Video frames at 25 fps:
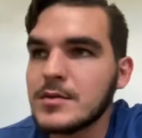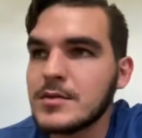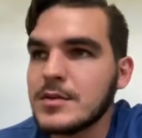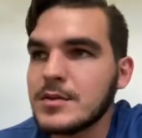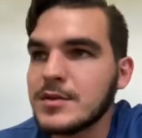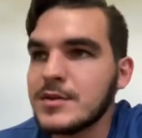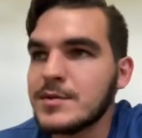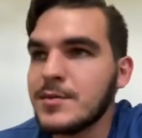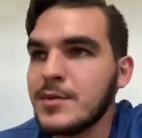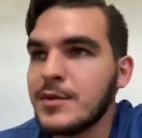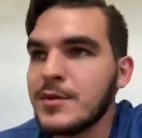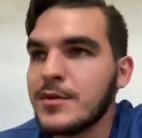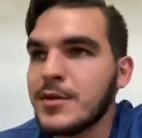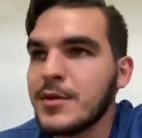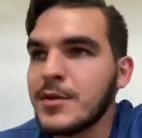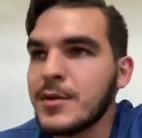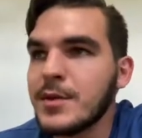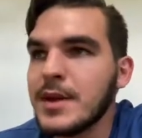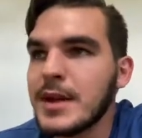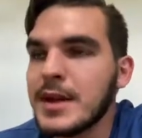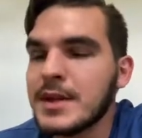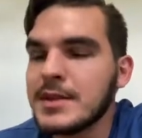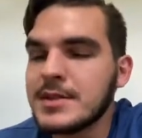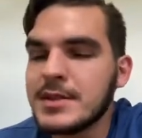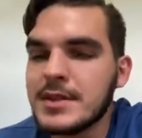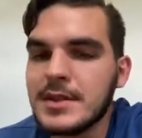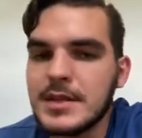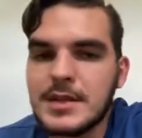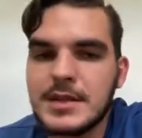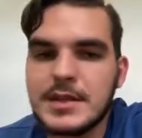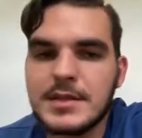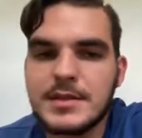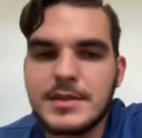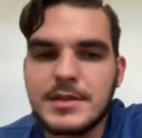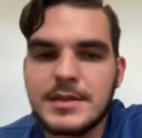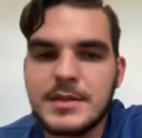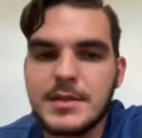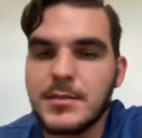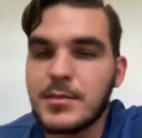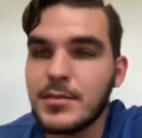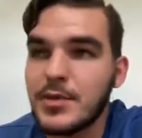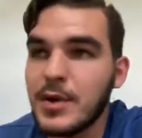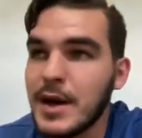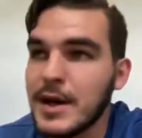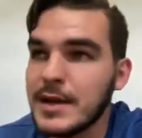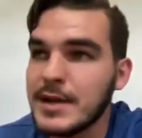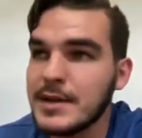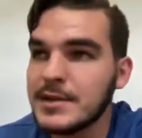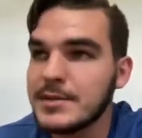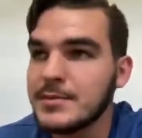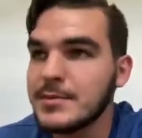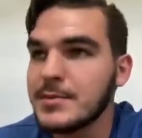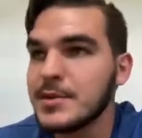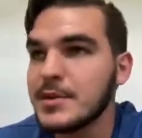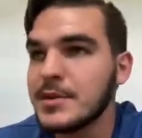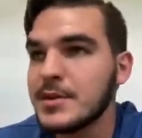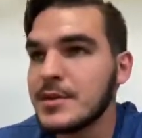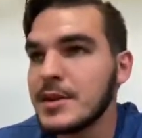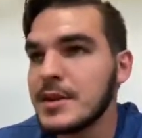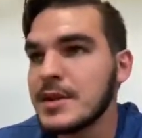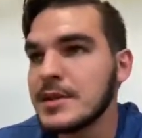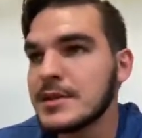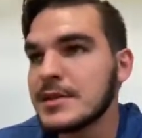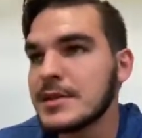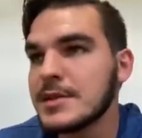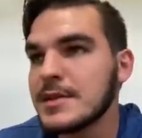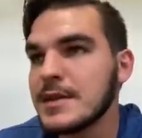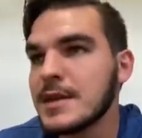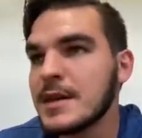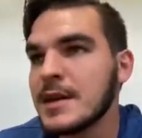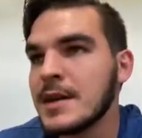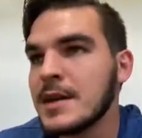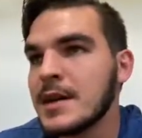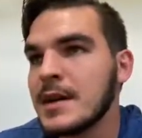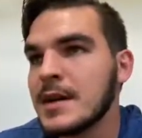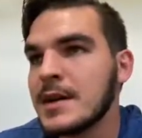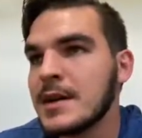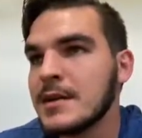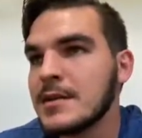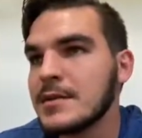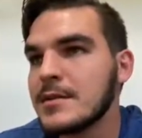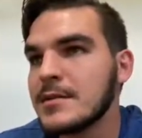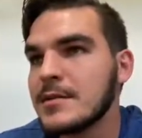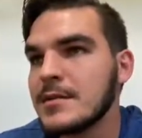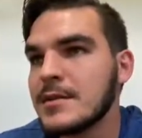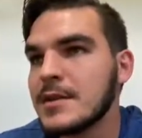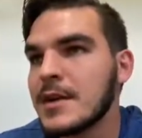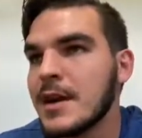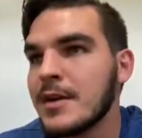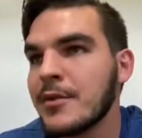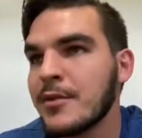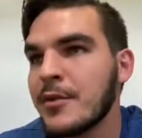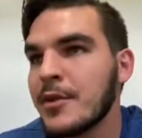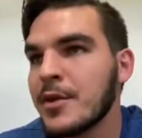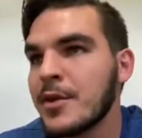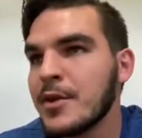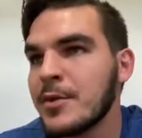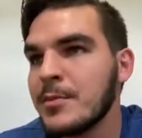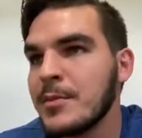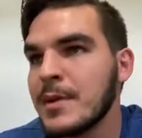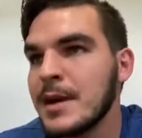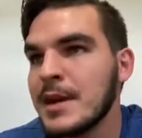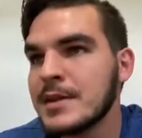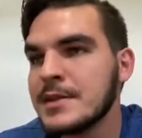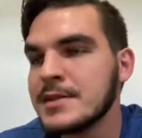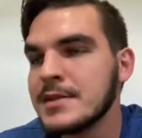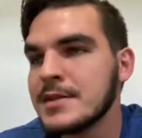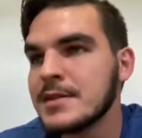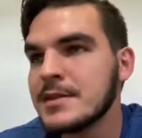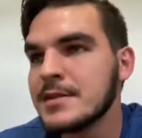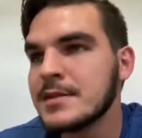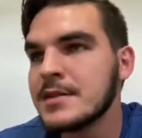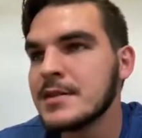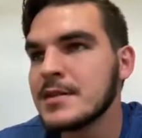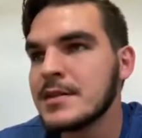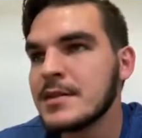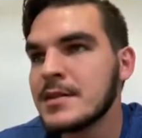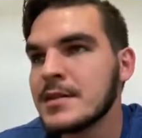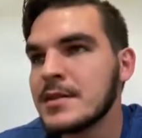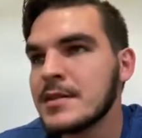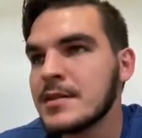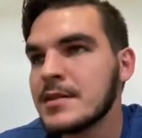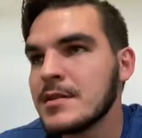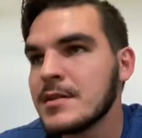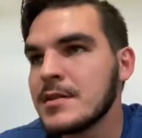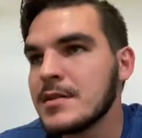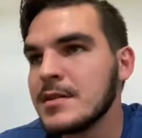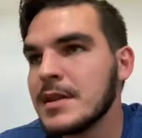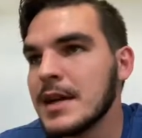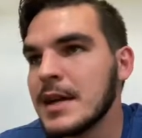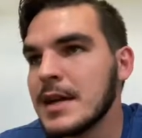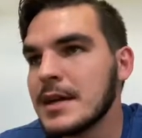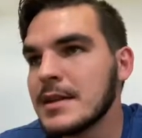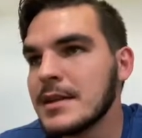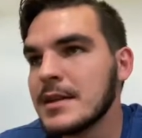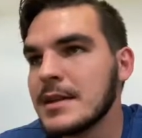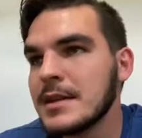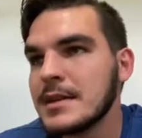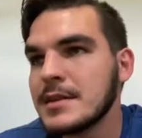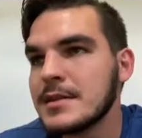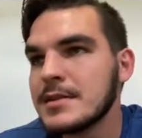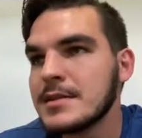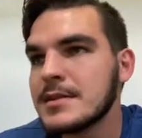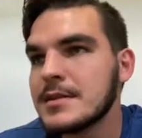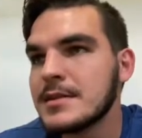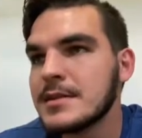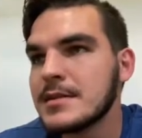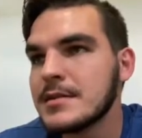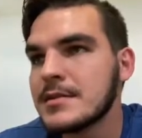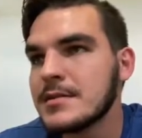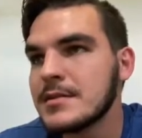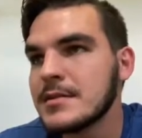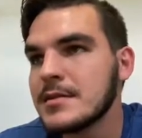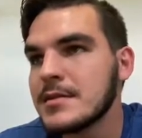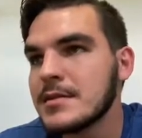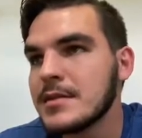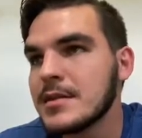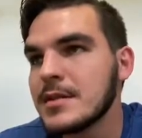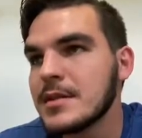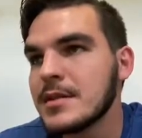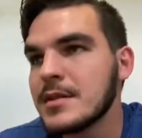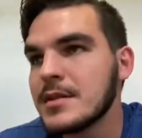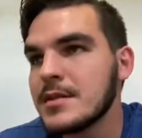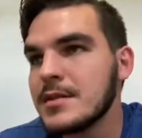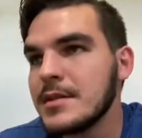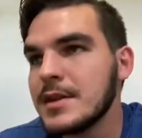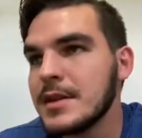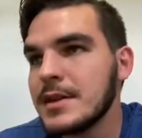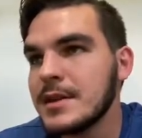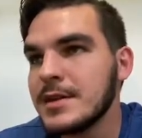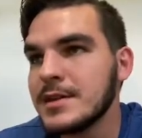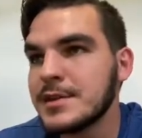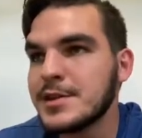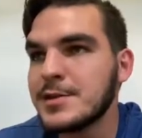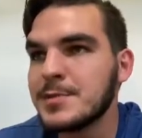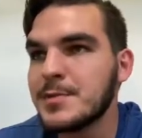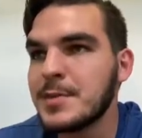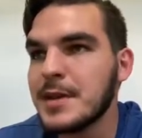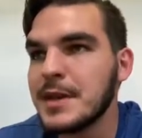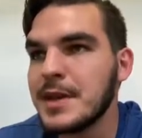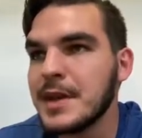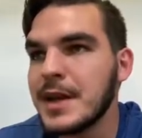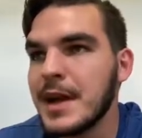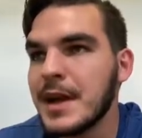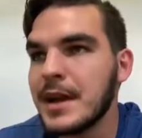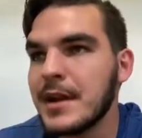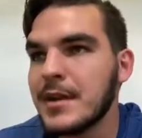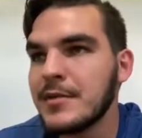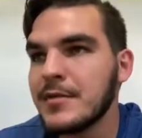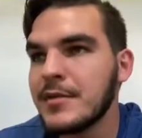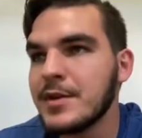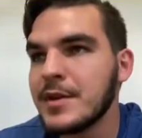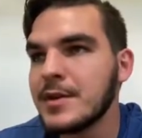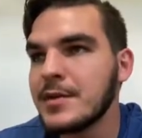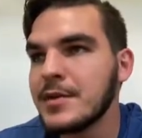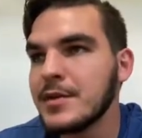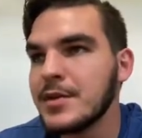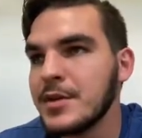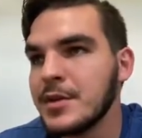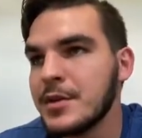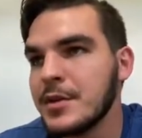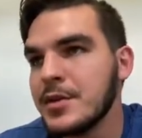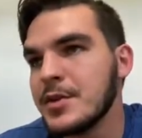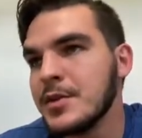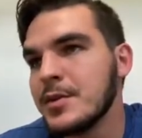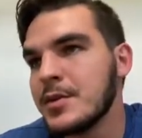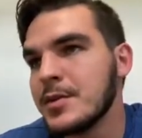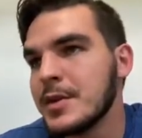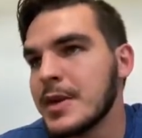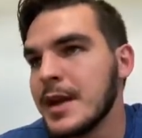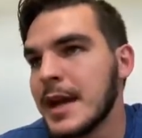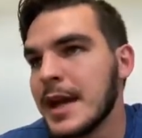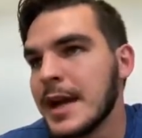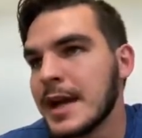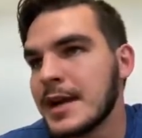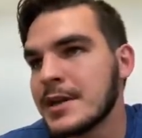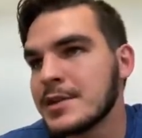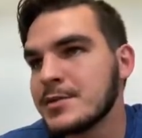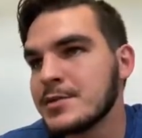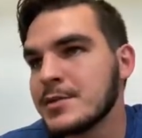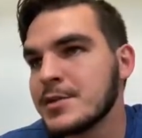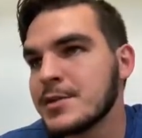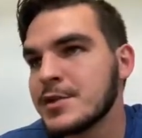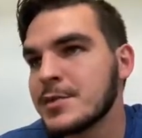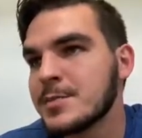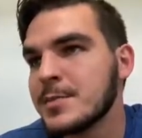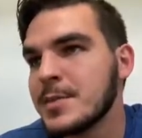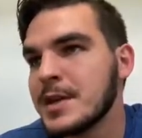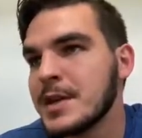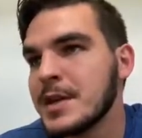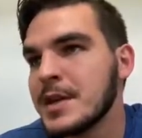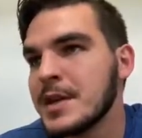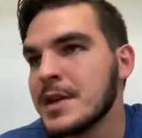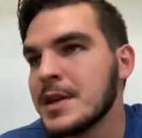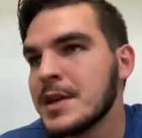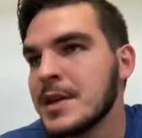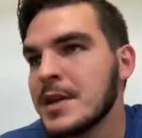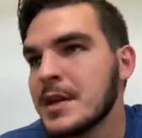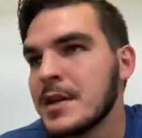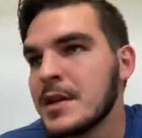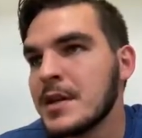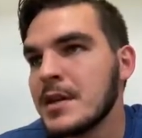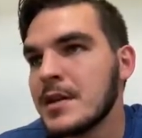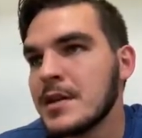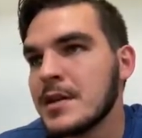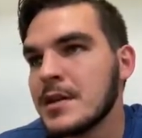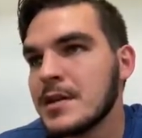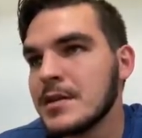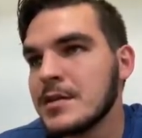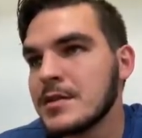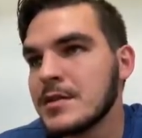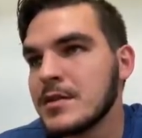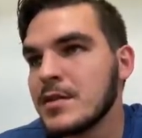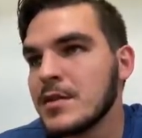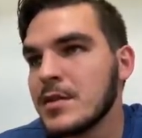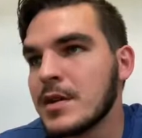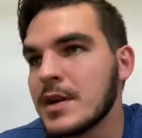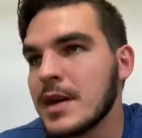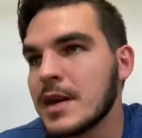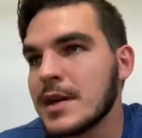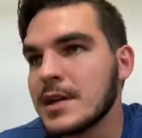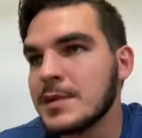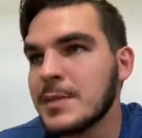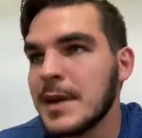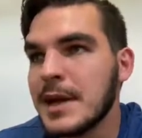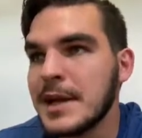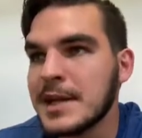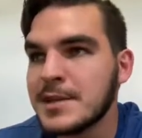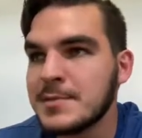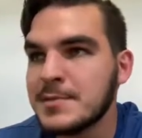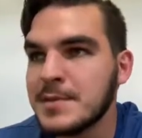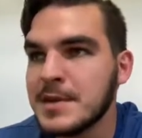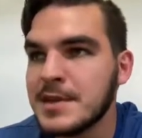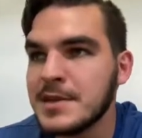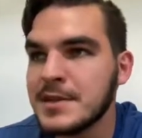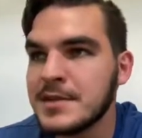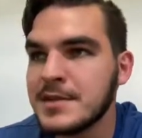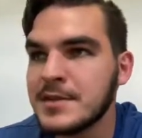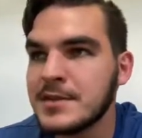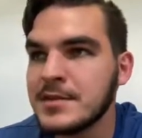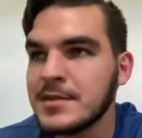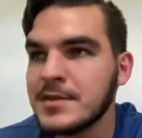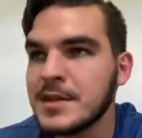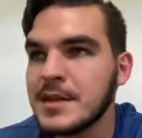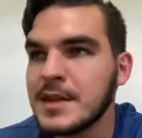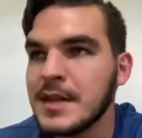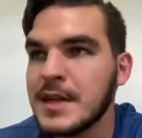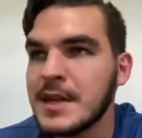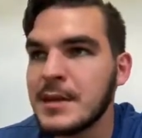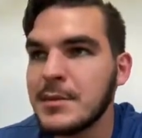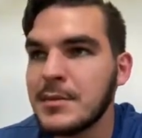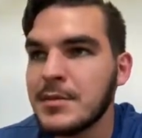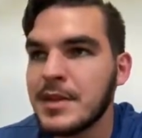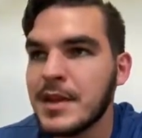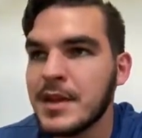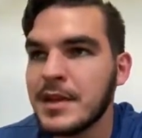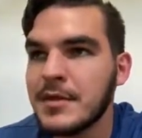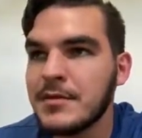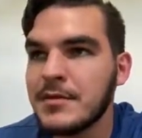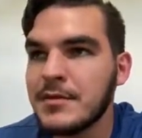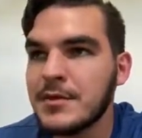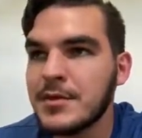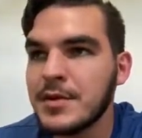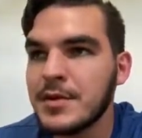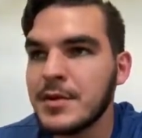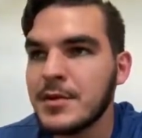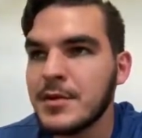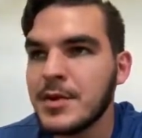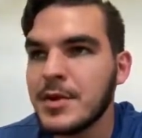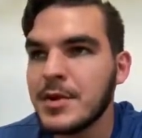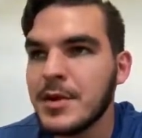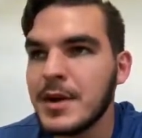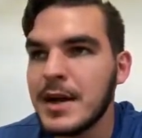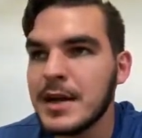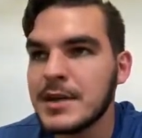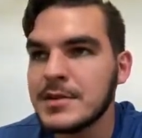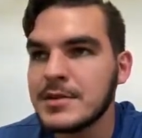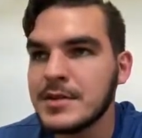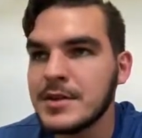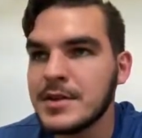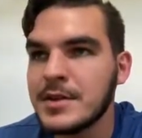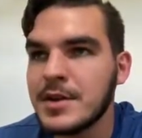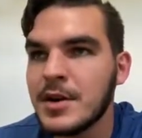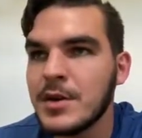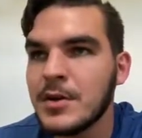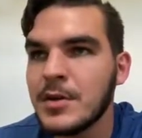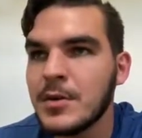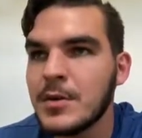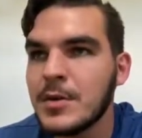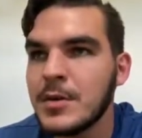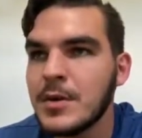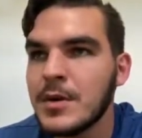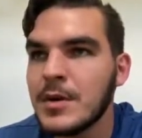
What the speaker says: before we actually get into some practice mode, let's cover all the bases. You got this. You can spin out of it. You can do an actual spin. This little cutback spin is still in the game, thankfully, where you actually go